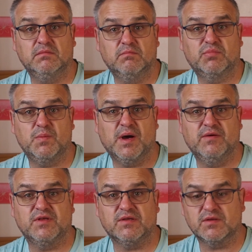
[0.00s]

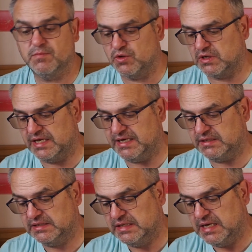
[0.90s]
proposing to model it.
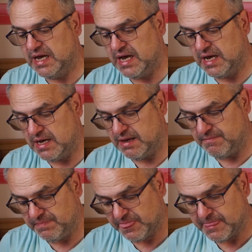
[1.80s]

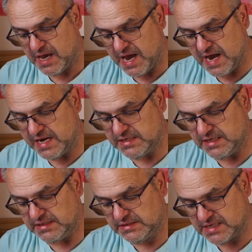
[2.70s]
And
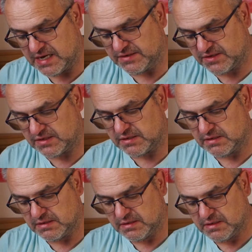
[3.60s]
it does
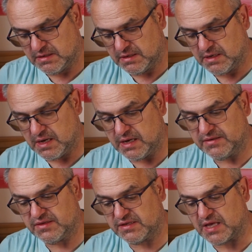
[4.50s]

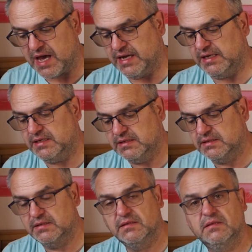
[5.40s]
say
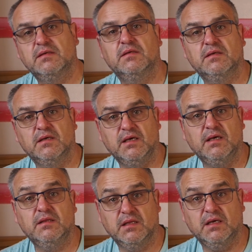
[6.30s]

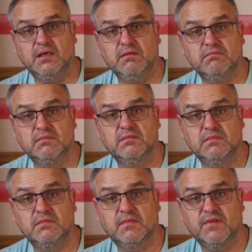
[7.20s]
in the
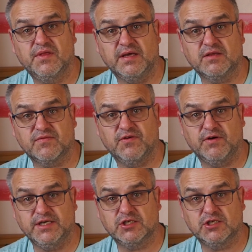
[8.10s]
things for each